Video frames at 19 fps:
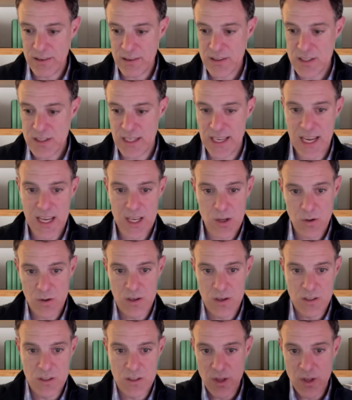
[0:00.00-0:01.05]
to get you to
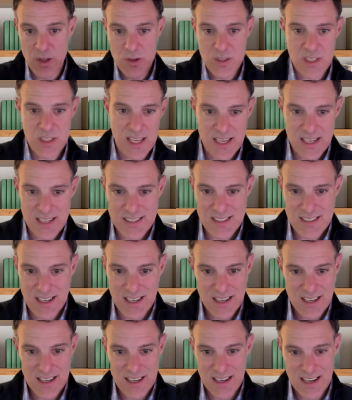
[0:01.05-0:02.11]
do those things,
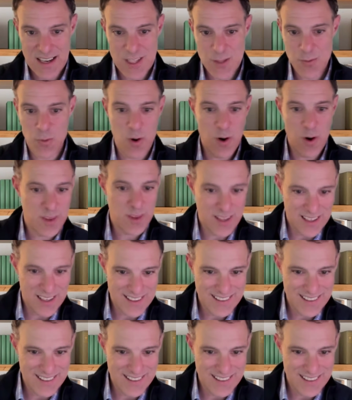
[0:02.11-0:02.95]
it's worth it.